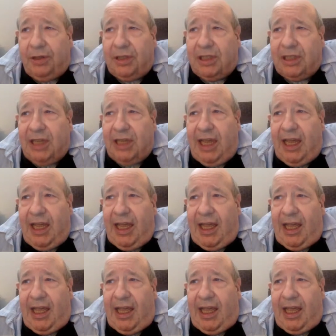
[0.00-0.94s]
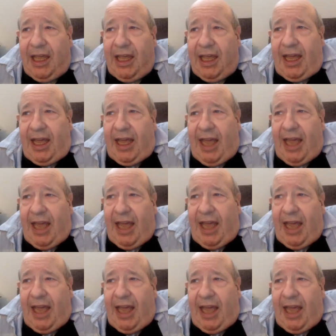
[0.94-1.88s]
Records.
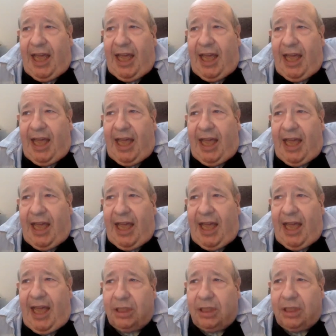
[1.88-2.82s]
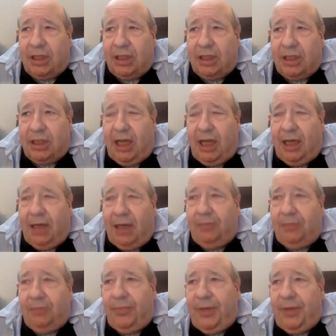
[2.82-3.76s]
And Turk's
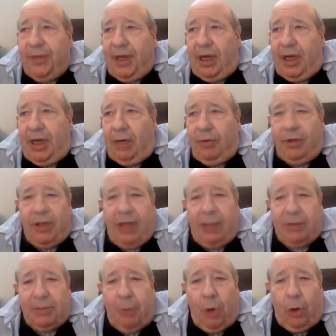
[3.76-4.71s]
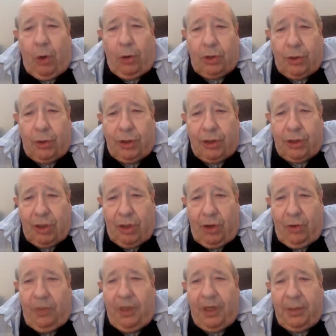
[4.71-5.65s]
real name was Mauro
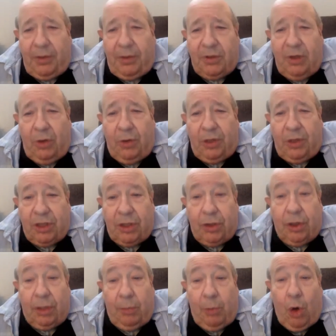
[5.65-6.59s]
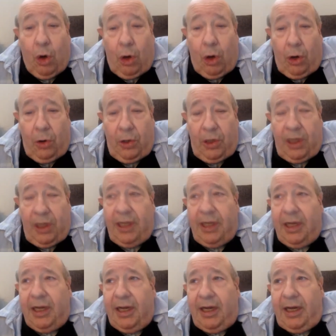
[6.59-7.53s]
Turso, but he was known as Turk Morrow.
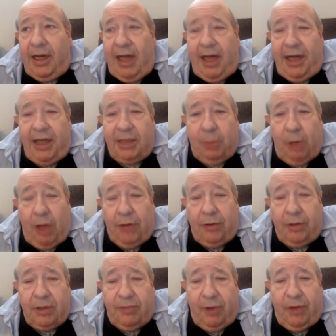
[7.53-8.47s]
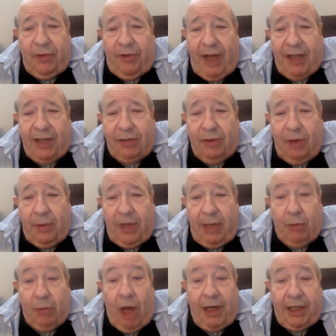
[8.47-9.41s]
And his brother is a very fine drummer named
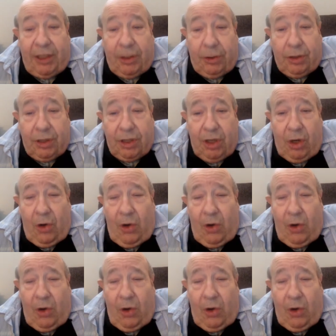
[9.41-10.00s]
Ronnie Turso.